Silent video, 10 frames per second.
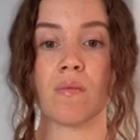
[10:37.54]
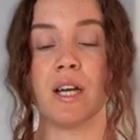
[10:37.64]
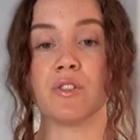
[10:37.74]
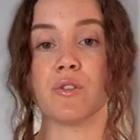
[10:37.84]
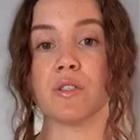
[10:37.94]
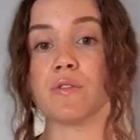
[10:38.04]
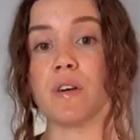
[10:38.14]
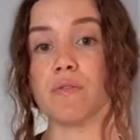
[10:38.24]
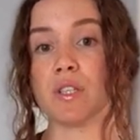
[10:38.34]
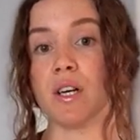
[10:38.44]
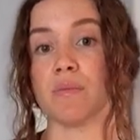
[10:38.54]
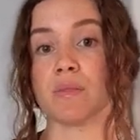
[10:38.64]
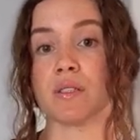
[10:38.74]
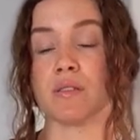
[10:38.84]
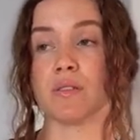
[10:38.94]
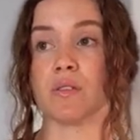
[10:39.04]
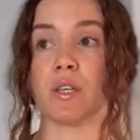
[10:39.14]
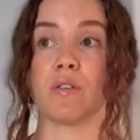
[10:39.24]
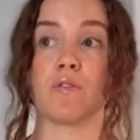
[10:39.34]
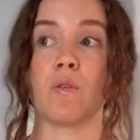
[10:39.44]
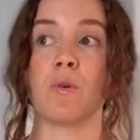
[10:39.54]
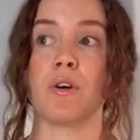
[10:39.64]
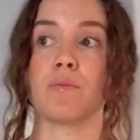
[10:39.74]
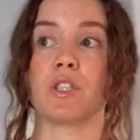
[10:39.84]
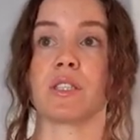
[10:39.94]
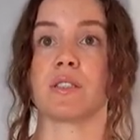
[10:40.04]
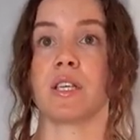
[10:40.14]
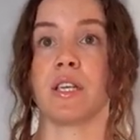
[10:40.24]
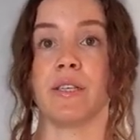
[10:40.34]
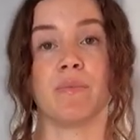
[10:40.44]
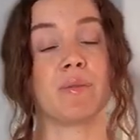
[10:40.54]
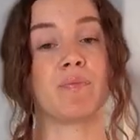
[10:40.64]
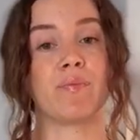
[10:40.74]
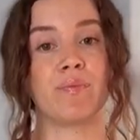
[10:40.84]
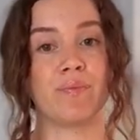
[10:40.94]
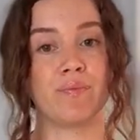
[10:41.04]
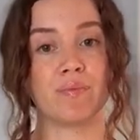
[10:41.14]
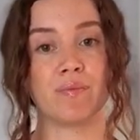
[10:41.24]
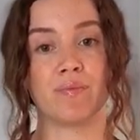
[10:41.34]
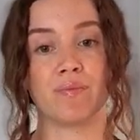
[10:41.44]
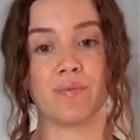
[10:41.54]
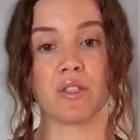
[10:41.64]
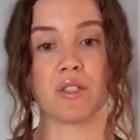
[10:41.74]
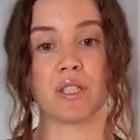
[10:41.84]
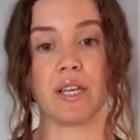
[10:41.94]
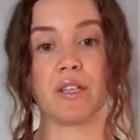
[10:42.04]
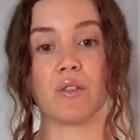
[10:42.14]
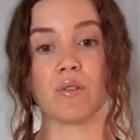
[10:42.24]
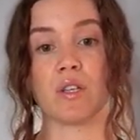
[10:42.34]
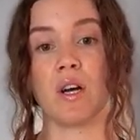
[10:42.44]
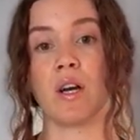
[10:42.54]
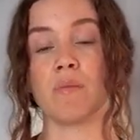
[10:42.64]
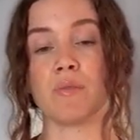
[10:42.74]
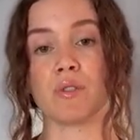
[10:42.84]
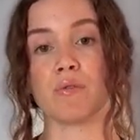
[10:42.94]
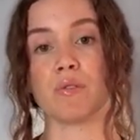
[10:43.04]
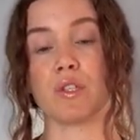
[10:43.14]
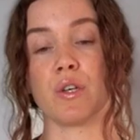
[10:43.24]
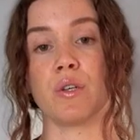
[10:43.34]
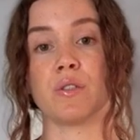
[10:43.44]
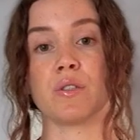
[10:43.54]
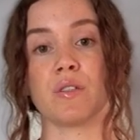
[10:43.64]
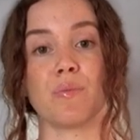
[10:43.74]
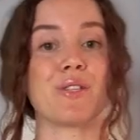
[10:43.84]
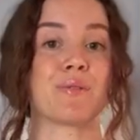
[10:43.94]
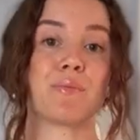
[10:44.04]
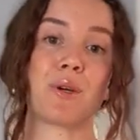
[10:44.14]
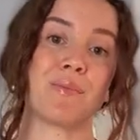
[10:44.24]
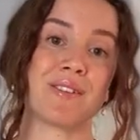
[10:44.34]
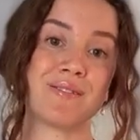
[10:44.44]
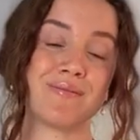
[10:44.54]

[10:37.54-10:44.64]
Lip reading: And do this 5 times. Look at 4 more objects and name them. Just take your time to return to the present moment.